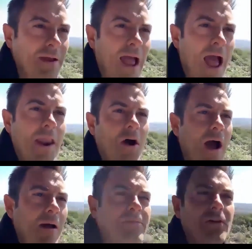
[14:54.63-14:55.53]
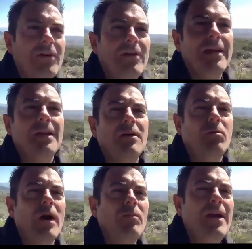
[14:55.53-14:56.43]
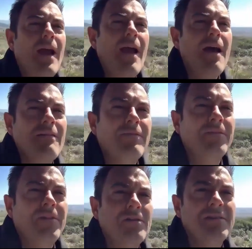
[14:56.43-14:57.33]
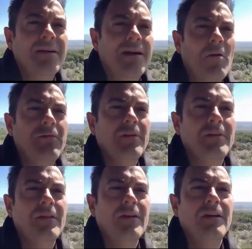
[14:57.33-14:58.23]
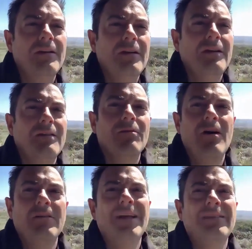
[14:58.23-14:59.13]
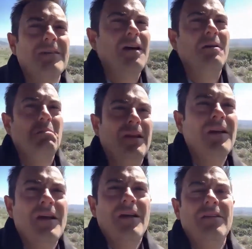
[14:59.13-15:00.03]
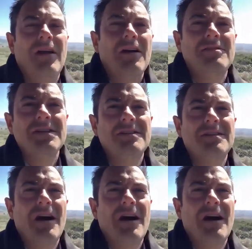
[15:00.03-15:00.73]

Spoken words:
yeah, no, absolutely. When we have those hiccups in the road, that's, I mean, they're just